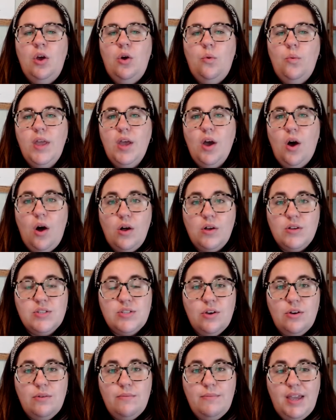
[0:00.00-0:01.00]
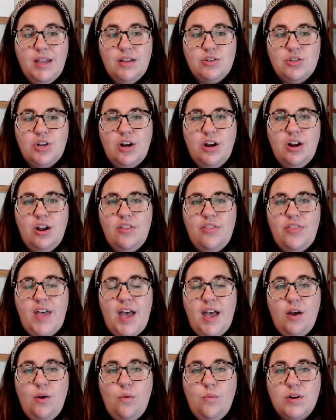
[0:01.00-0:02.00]
We also make sure
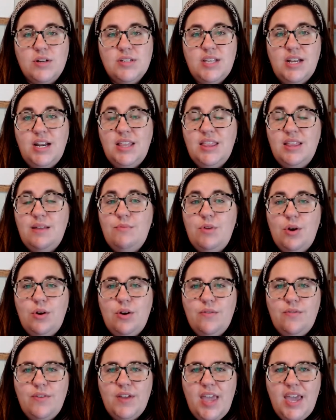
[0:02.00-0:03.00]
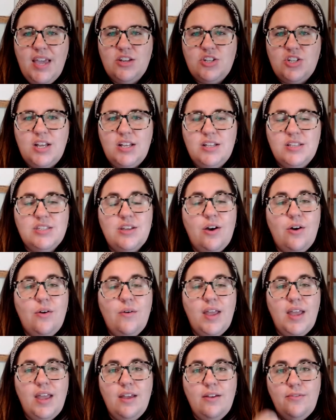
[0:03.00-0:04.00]
that we're sending them notifications.
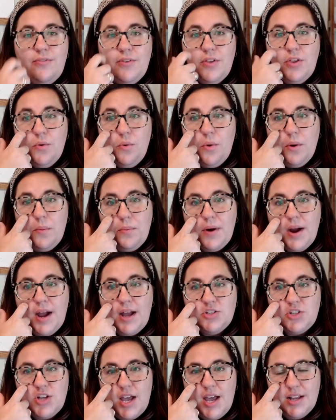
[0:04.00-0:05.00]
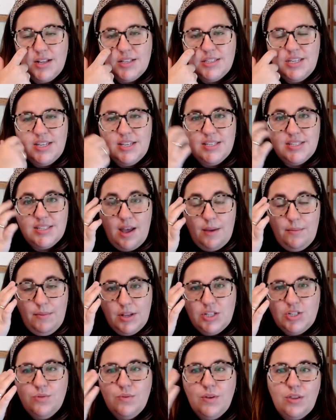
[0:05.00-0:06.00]
So if your project is
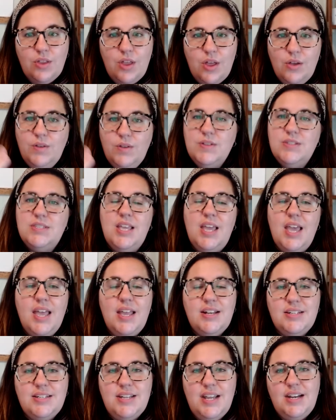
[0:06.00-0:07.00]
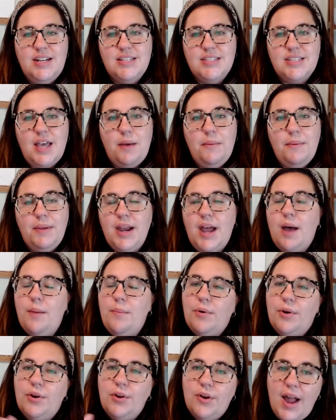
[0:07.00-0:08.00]
coming to a close, the end date is coming up,
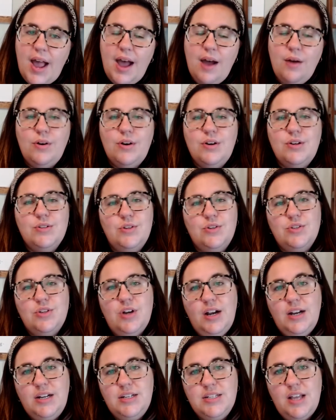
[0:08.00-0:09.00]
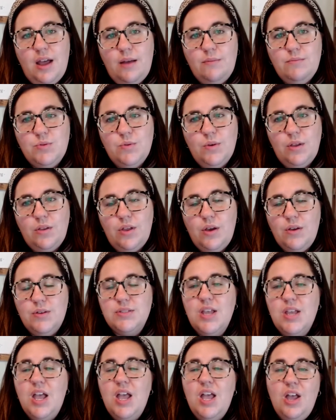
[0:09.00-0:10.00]
or your hours are starting to come to a close,
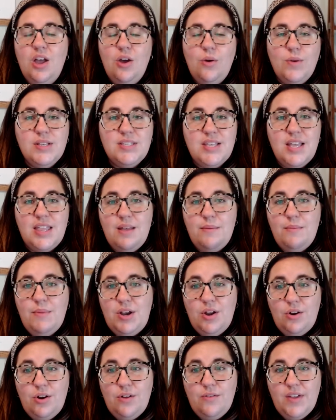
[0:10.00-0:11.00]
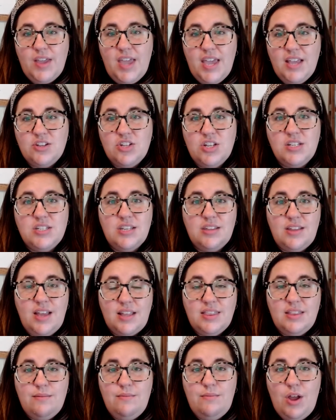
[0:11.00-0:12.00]
we send them a notification to
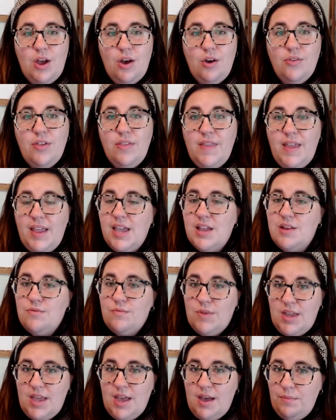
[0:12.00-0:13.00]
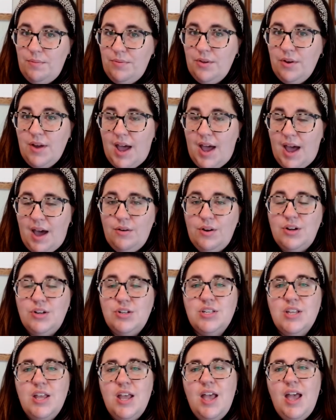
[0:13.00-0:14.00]
let them know that they can re-up their hours,